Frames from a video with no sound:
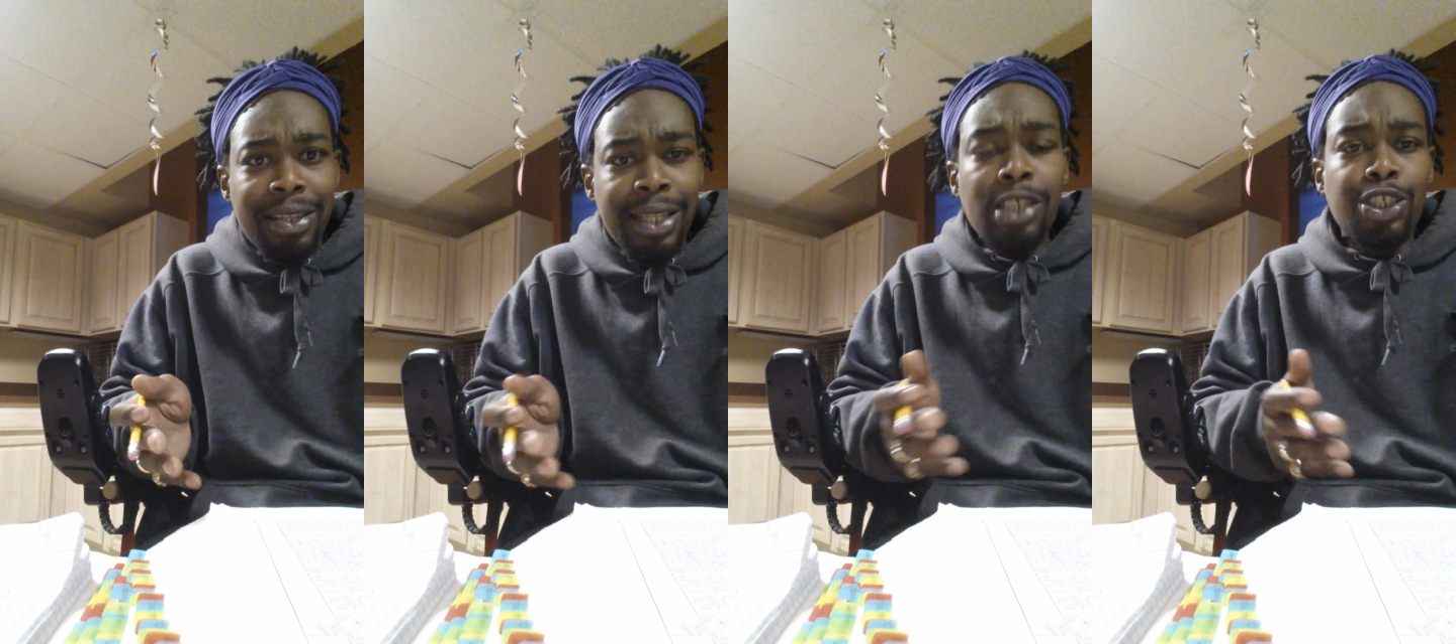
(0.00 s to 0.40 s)

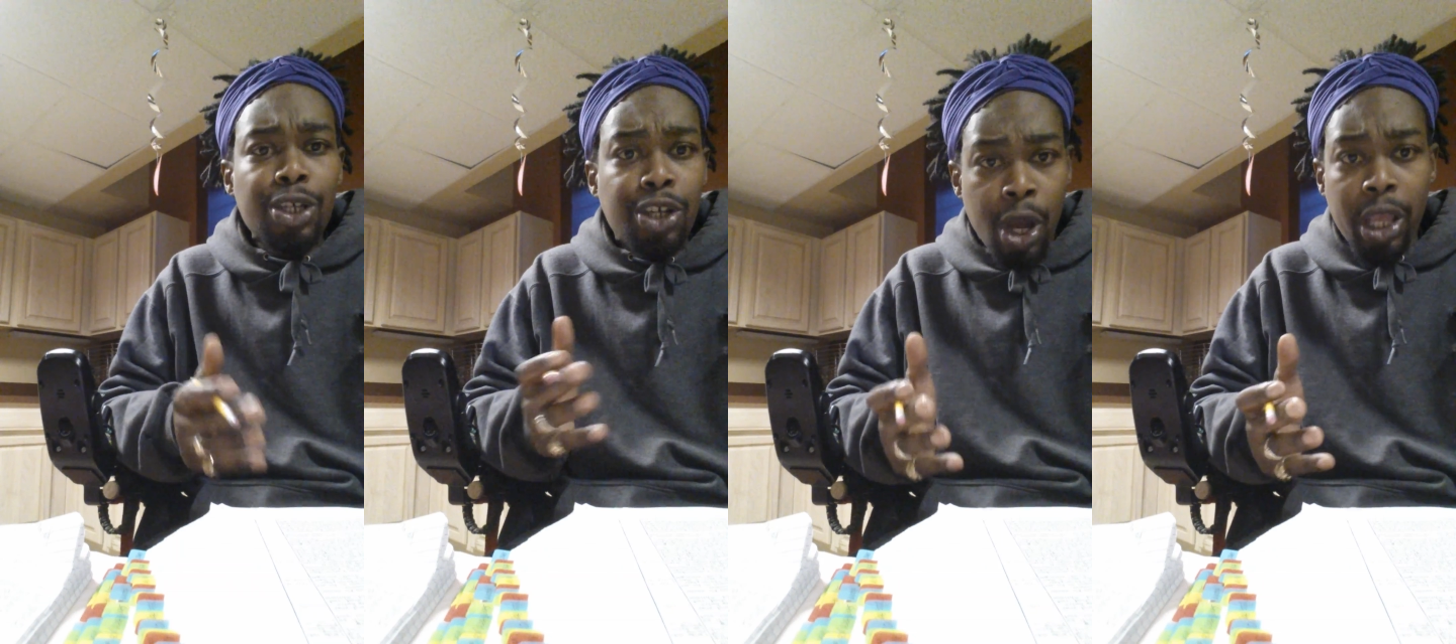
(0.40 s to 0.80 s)
that
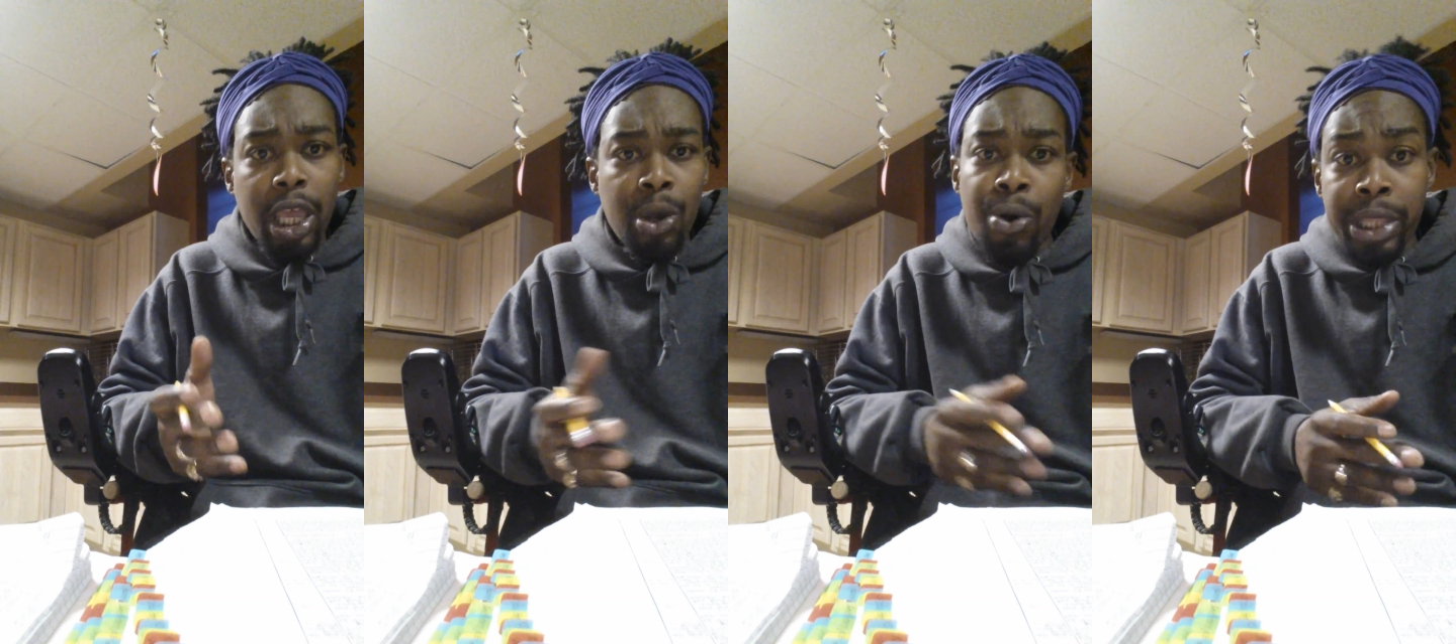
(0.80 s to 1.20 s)
you're
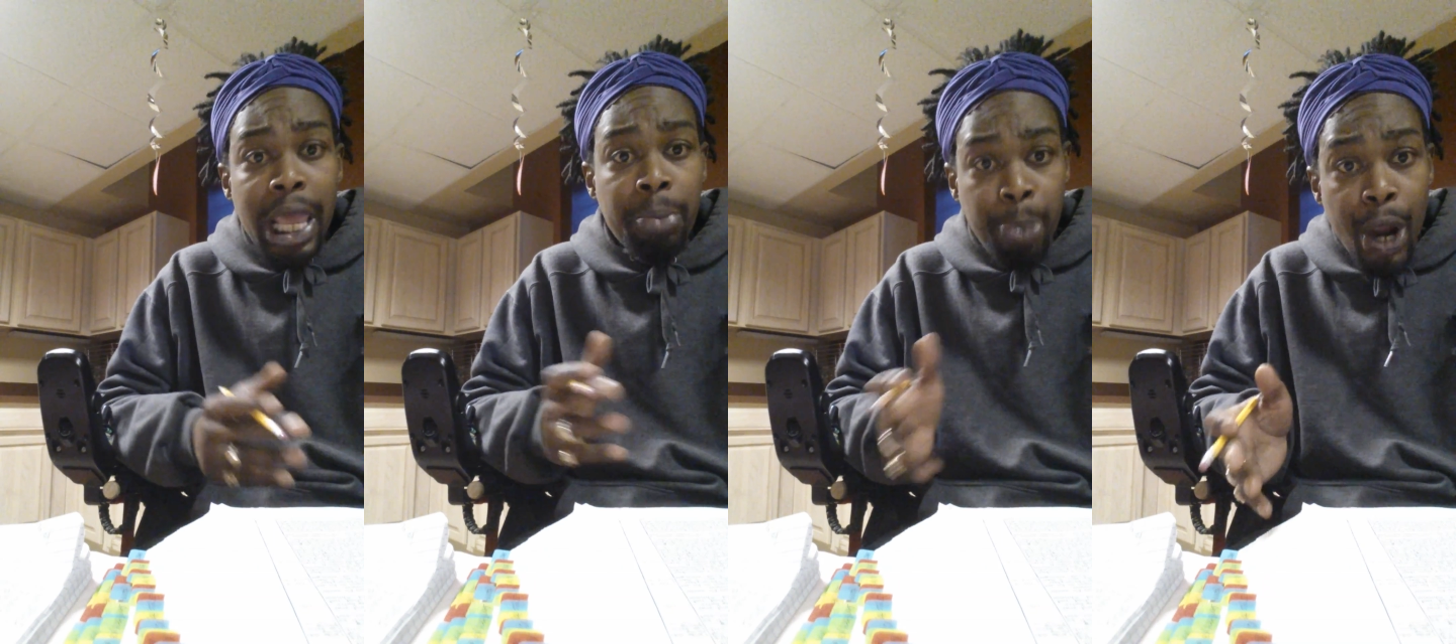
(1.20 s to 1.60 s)
cooking on
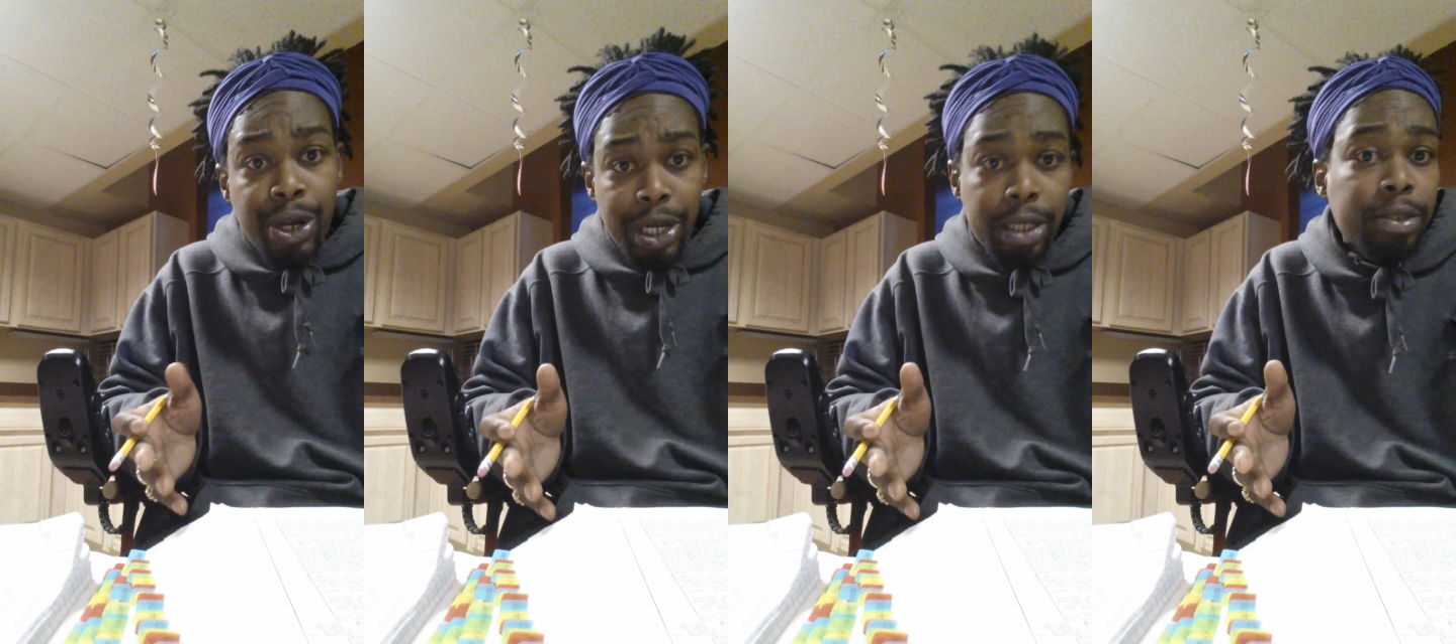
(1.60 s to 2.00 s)
that
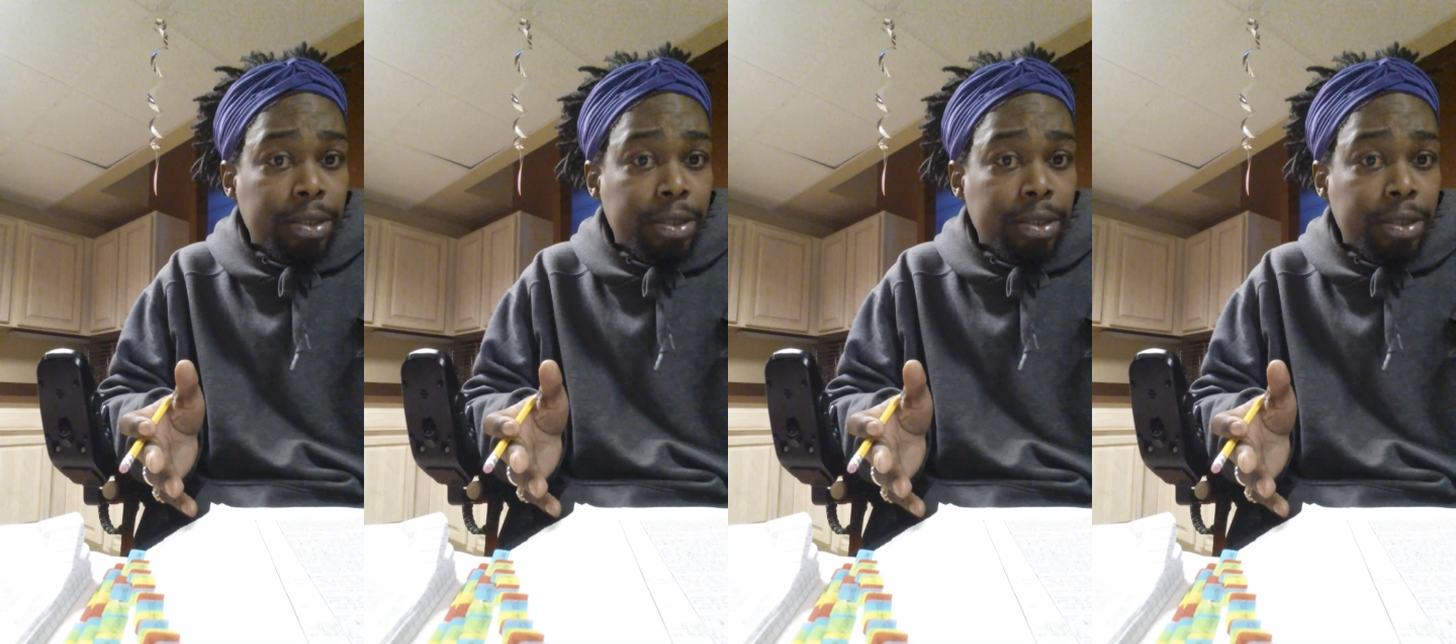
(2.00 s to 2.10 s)
burger.